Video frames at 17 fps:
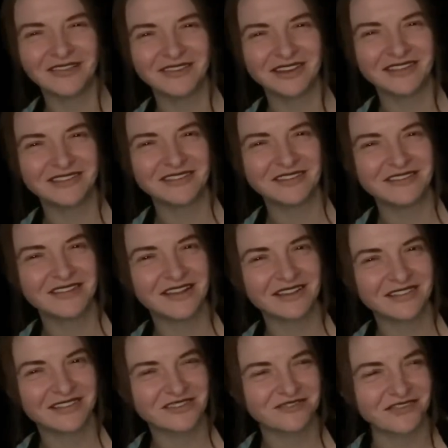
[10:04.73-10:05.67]
when a
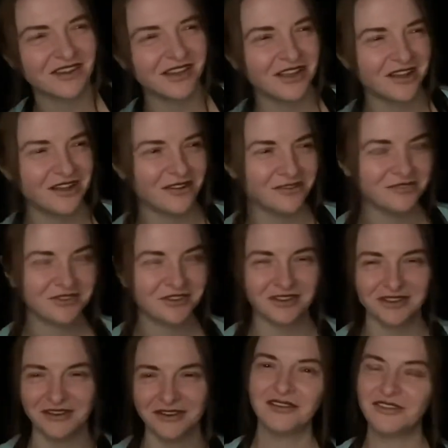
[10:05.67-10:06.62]
T-Rex is running after
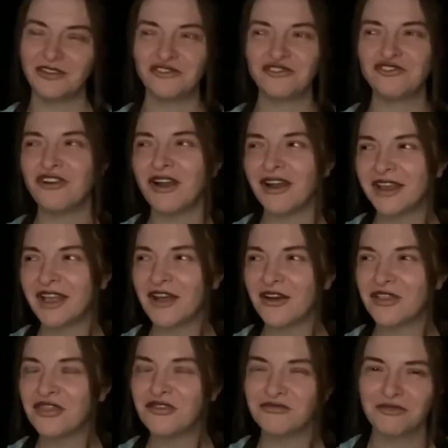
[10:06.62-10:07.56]
you and you're trying to get
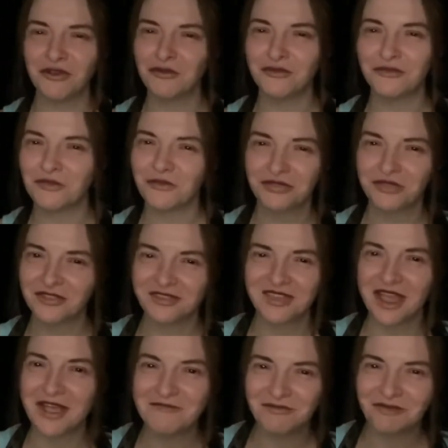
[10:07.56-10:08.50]
on the roof of the
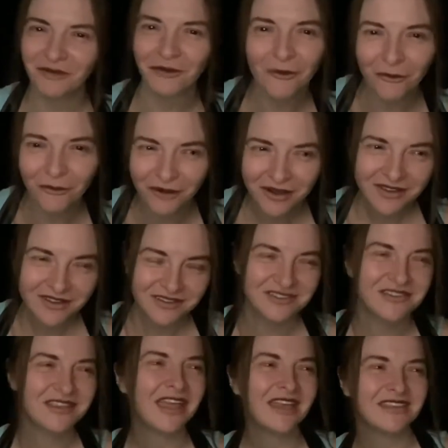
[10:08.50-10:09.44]
temple
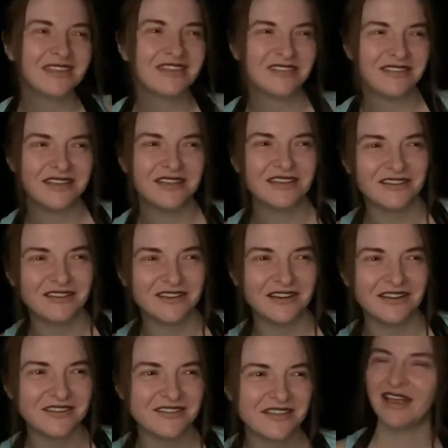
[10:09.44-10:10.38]
to get the
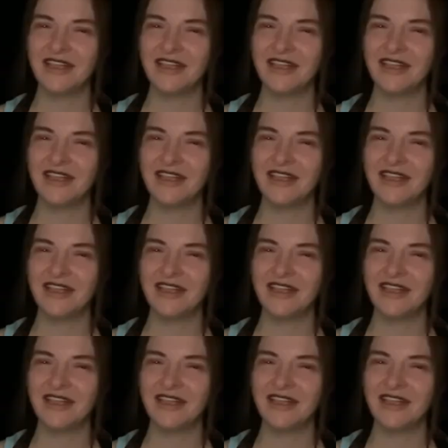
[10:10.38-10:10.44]
secret.